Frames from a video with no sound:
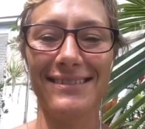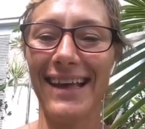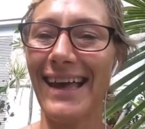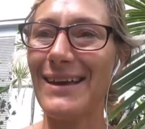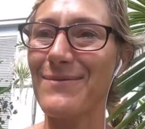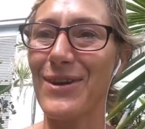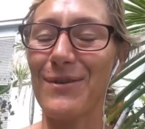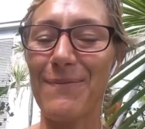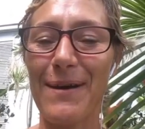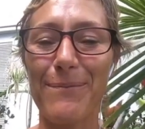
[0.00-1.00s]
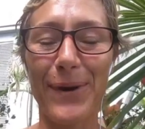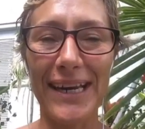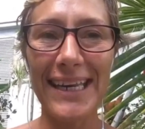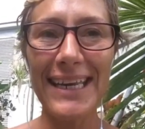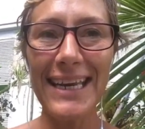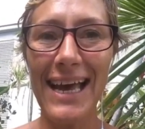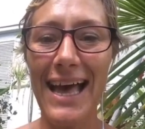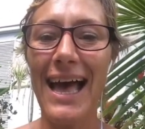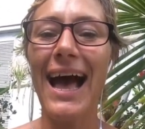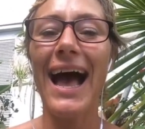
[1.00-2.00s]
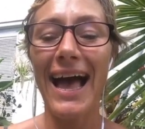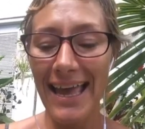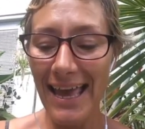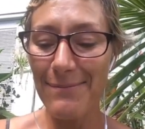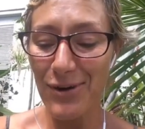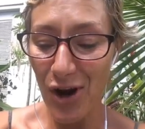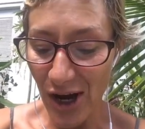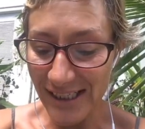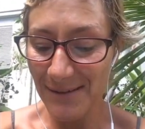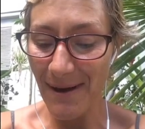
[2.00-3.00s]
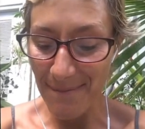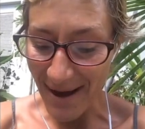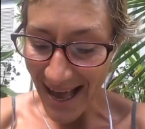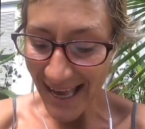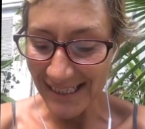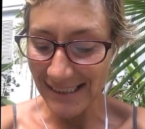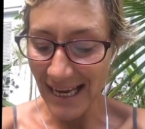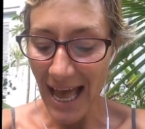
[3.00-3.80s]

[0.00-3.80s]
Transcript: I am not my body. I am not my mind.